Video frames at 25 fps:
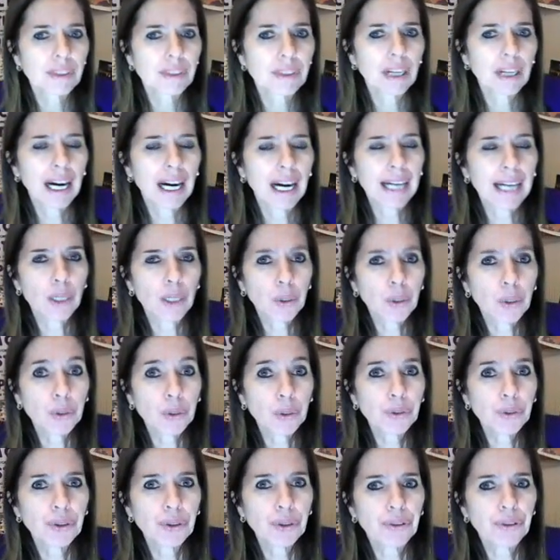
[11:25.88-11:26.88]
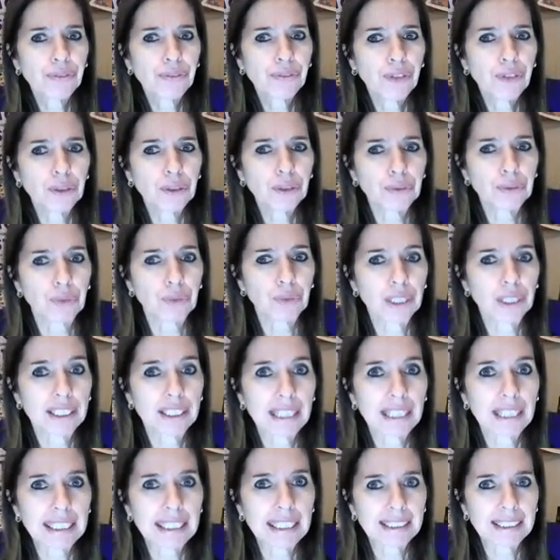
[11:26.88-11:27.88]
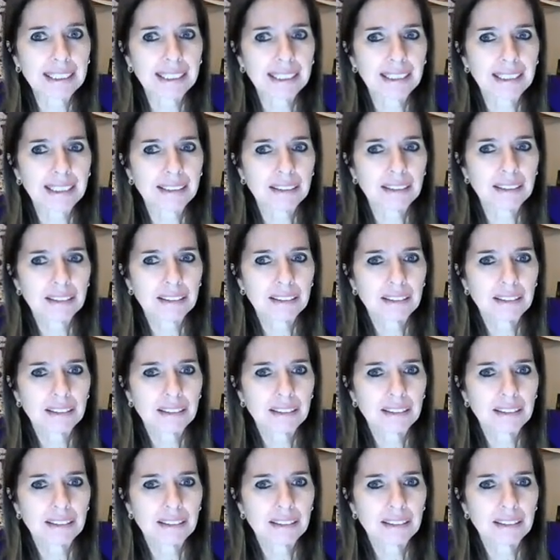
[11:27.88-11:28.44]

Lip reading: I heard the phone ring last night.